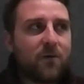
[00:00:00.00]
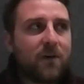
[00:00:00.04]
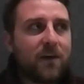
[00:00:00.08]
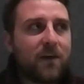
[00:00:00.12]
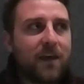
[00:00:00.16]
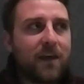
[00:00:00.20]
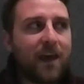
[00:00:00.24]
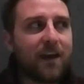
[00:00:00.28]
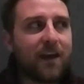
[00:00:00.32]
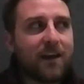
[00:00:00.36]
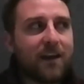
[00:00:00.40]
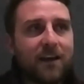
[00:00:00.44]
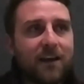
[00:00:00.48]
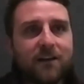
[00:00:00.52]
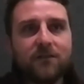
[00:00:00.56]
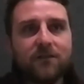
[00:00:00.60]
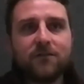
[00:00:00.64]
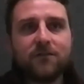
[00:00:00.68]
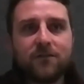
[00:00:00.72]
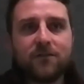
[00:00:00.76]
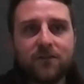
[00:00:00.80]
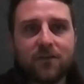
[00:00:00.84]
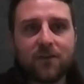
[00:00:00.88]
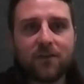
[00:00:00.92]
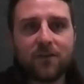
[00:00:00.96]
get
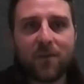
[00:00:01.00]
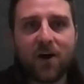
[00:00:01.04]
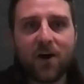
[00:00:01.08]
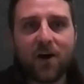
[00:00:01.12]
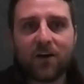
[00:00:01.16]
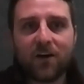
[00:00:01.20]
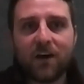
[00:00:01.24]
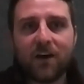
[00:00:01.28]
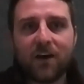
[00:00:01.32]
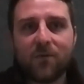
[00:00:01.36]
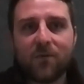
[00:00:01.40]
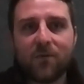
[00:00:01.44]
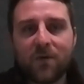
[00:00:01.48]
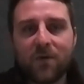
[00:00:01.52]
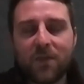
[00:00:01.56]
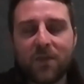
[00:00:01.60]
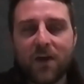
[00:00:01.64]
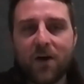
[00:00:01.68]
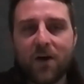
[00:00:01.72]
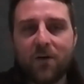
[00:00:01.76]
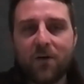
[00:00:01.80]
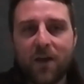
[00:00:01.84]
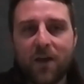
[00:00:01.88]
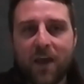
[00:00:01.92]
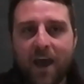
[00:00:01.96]
into the market
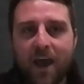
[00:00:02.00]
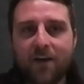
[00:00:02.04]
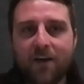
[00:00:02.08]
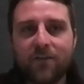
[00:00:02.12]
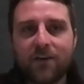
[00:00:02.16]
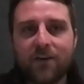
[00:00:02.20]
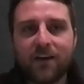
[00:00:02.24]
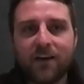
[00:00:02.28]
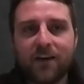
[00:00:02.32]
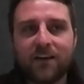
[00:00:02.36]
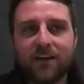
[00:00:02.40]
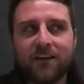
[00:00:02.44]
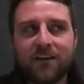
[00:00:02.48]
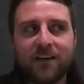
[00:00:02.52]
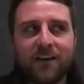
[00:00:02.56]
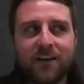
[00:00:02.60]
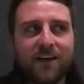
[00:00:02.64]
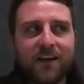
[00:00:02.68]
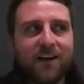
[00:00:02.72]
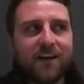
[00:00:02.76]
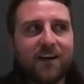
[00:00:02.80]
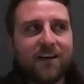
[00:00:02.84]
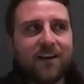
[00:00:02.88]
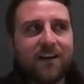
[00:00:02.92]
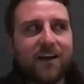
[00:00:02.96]
without having
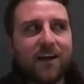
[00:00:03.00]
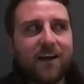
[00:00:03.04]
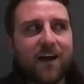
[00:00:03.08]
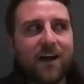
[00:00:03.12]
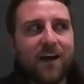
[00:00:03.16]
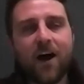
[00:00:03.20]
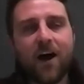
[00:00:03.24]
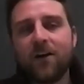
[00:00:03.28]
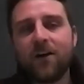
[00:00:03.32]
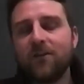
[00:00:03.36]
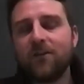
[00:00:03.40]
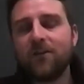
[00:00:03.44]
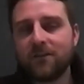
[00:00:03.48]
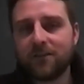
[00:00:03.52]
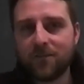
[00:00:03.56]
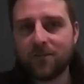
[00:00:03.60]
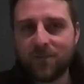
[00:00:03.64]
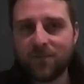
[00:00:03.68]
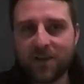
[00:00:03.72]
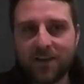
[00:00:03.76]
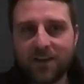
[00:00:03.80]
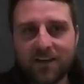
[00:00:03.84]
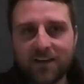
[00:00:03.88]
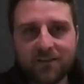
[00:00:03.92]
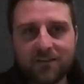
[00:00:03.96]
hundreds of
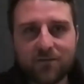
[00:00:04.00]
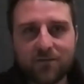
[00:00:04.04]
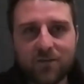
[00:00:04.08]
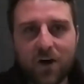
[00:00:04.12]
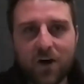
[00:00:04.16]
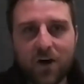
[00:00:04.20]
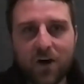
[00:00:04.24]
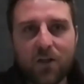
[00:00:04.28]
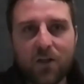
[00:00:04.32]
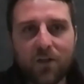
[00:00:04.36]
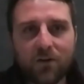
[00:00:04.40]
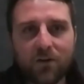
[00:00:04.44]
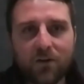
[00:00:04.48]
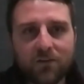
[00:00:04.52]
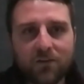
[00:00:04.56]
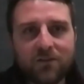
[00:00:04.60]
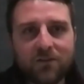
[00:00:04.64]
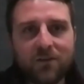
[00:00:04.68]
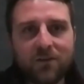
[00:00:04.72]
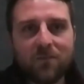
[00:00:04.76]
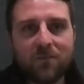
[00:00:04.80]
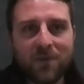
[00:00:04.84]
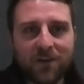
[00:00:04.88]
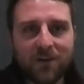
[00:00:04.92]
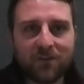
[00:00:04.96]
millions of dollars
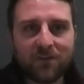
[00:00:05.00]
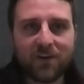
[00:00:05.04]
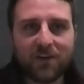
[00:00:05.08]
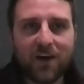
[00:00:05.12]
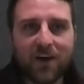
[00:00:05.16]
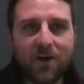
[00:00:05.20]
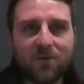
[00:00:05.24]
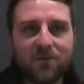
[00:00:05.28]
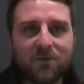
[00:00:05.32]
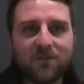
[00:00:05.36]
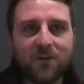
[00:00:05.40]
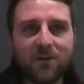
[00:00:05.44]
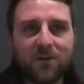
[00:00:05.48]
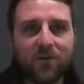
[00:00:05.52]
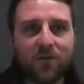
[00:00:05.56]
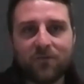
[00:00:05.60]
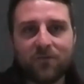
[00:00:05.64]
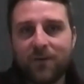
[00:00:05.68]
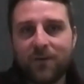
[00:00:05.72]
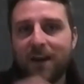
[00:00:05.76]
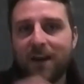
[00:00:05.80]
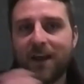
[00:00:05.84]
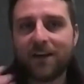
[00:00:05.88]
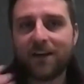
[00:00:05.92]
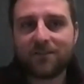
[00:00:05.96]
to build out or
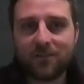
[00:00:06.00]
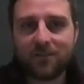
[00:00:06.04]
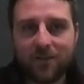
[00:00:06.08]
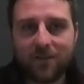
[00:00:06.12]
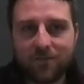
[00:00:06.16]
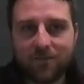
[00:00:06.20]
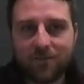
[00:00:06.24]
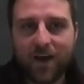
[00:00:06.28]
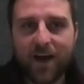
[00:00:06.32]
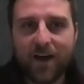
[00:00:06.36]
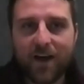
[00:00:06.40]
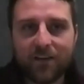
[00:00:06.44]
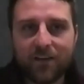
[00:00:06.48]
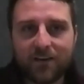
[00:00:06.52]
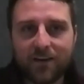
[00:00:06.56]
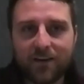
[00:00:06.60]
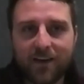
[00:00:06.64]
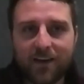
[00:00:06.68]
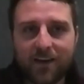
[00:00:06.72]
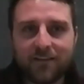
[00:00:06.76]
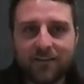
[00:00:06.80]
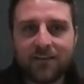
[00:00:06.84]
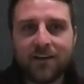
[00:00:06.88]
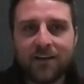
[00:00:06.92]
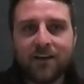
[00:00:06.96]
financially
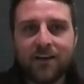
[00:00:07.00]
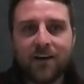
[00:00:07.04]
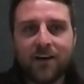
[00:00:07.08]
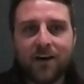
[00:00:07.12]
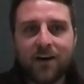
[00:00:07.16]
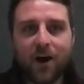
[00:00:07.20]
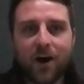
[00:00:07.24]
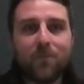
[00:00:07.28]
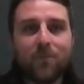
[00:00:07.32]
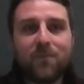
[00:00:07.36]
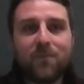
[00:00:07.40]
validate our